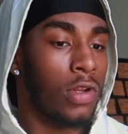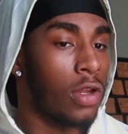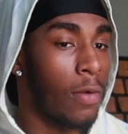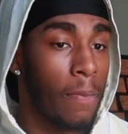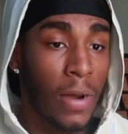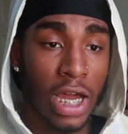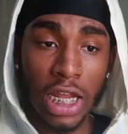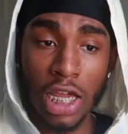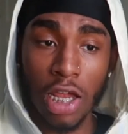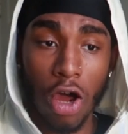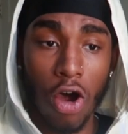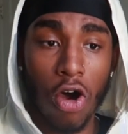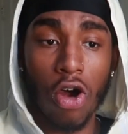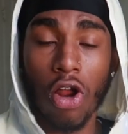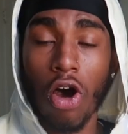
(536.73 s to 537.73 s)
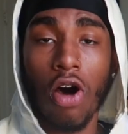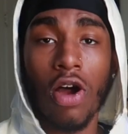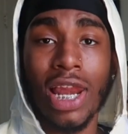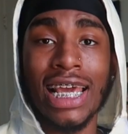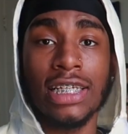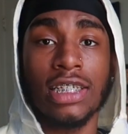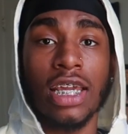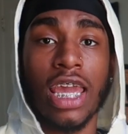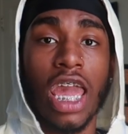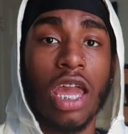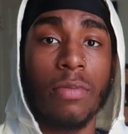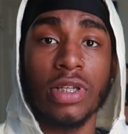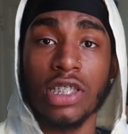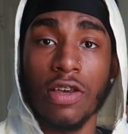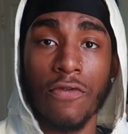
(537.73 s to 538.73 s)
The money and all all that shit
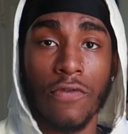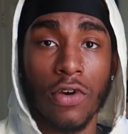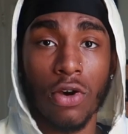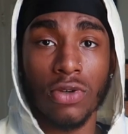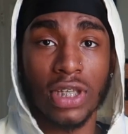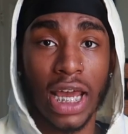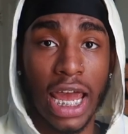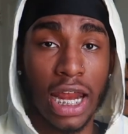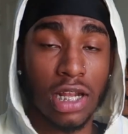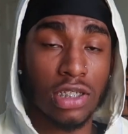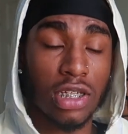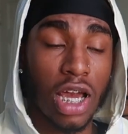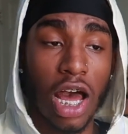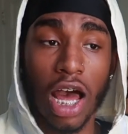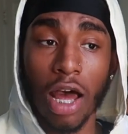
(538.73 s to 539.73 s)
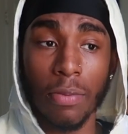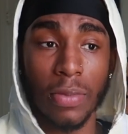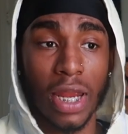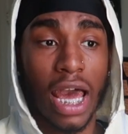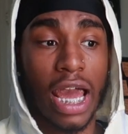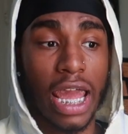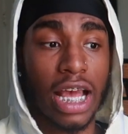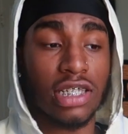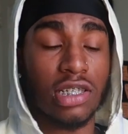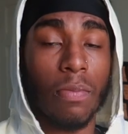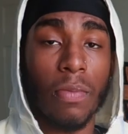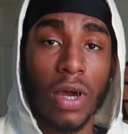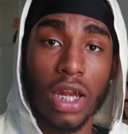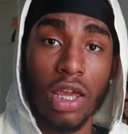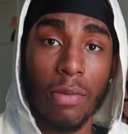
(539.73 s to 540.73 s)
came in tenfolds. I got a job now. I got
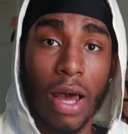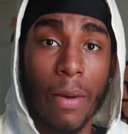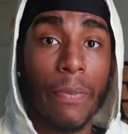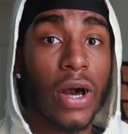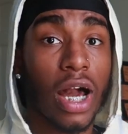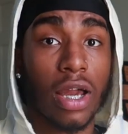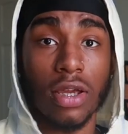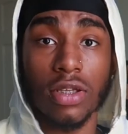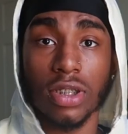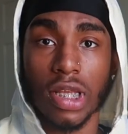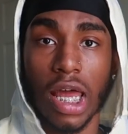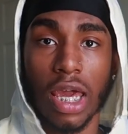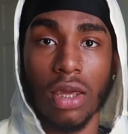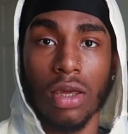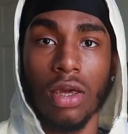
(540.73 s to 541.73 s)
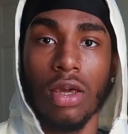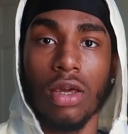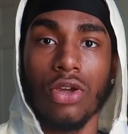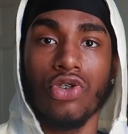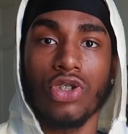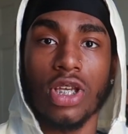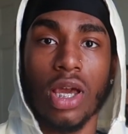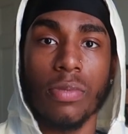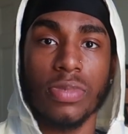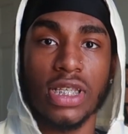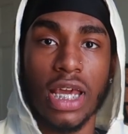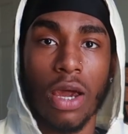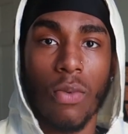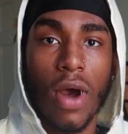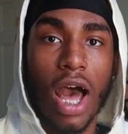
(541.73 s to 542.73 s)
some money in my pockets. Like you see, what I'm
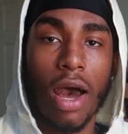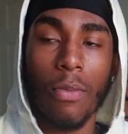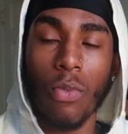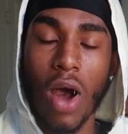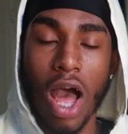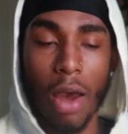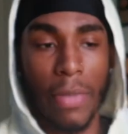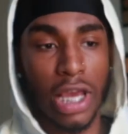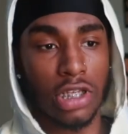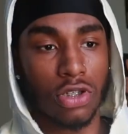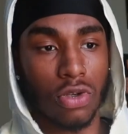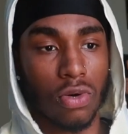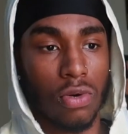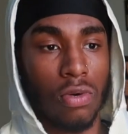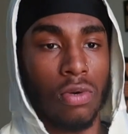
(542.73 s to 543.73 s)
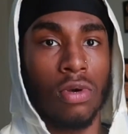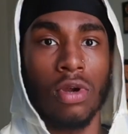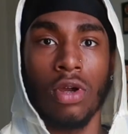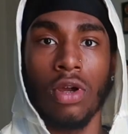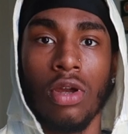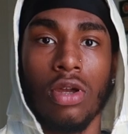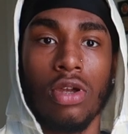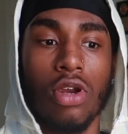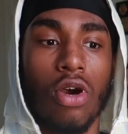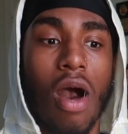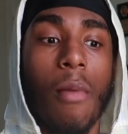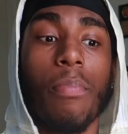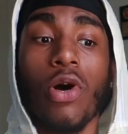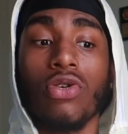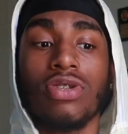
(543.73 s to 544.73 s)
saying why I'm why I'm at school. You know,
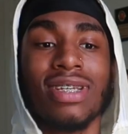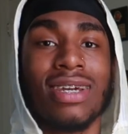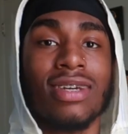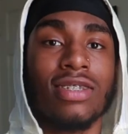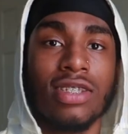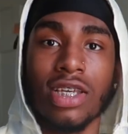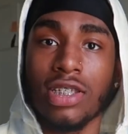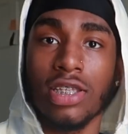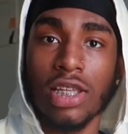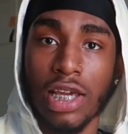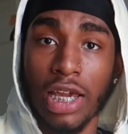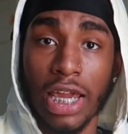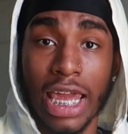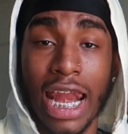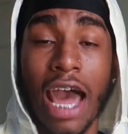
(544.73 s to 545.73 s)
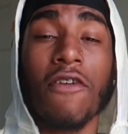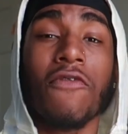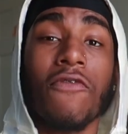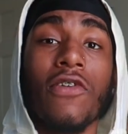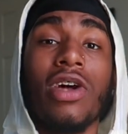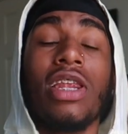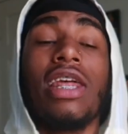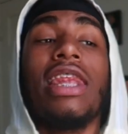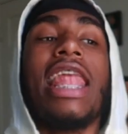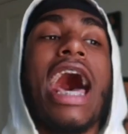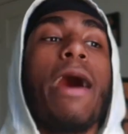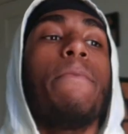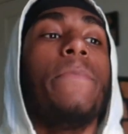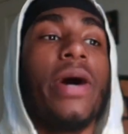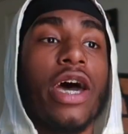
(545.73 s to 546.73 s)
I'm posting consistently again. I feel a
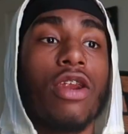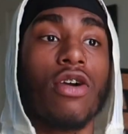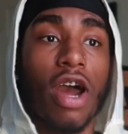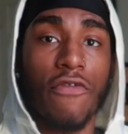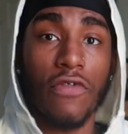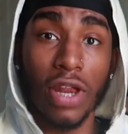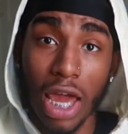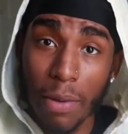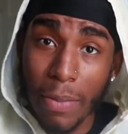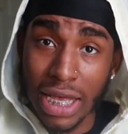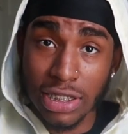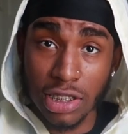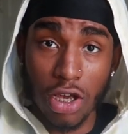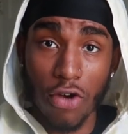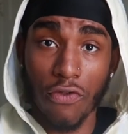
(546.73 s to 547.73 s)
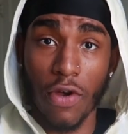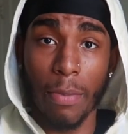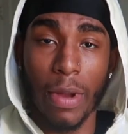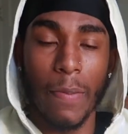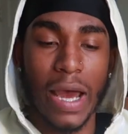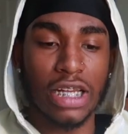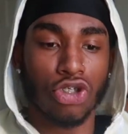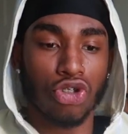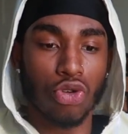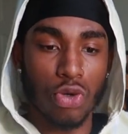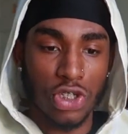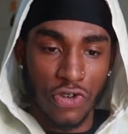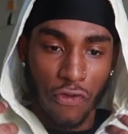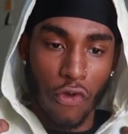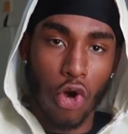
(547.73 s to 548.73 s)
lot better. I feel like myself. I'm in my
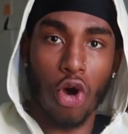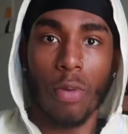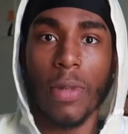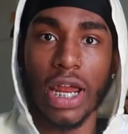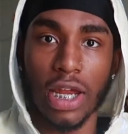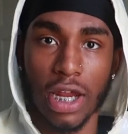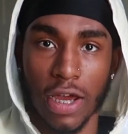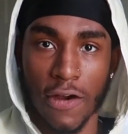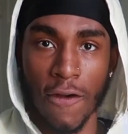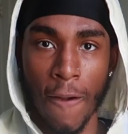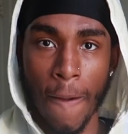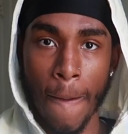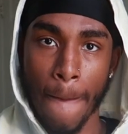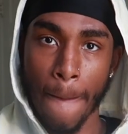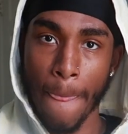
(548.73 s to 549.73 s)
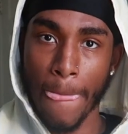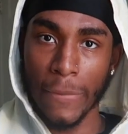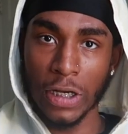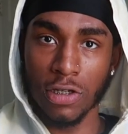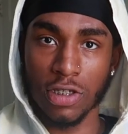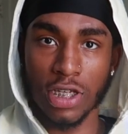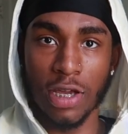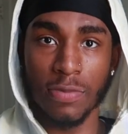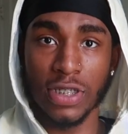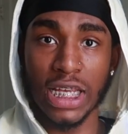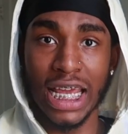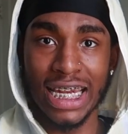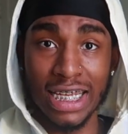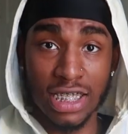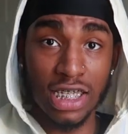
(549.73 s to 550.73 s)
truest form right now. You see, what I'm
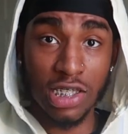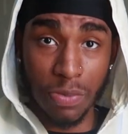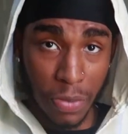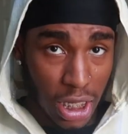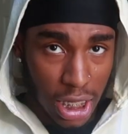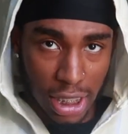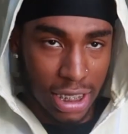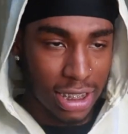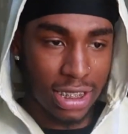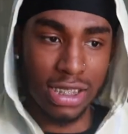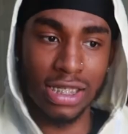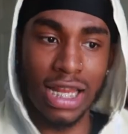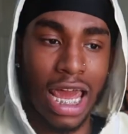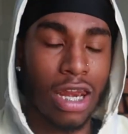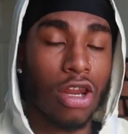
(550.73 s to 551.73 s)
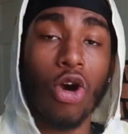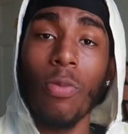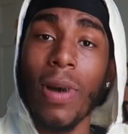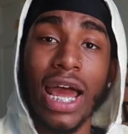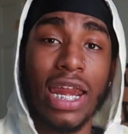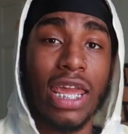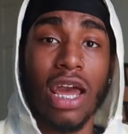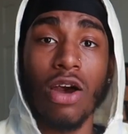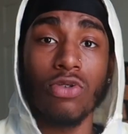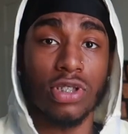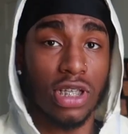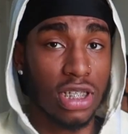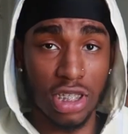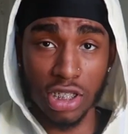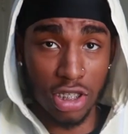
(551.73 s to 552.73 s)
saying this is me. This is not nobody else.
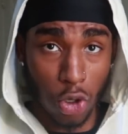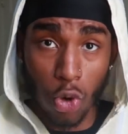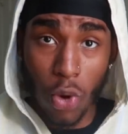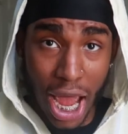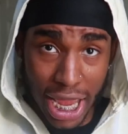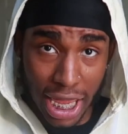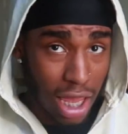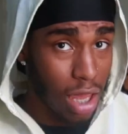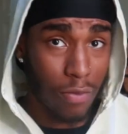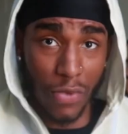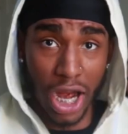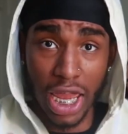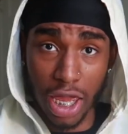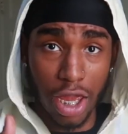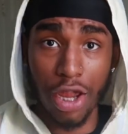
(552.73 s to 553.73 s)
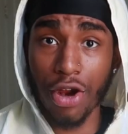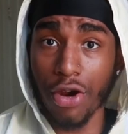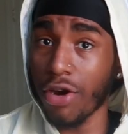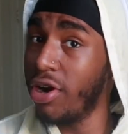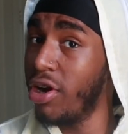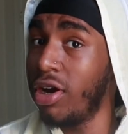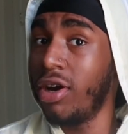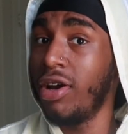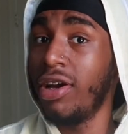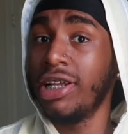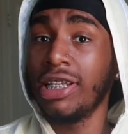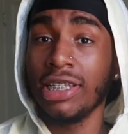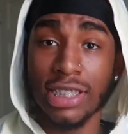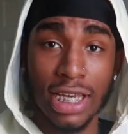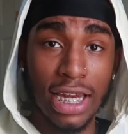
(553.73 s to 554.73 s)
This is who I am right here
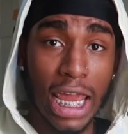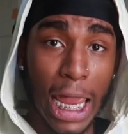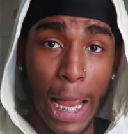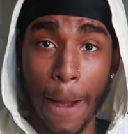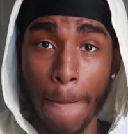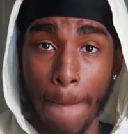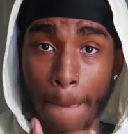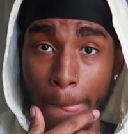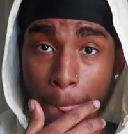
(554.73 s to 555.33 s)
today.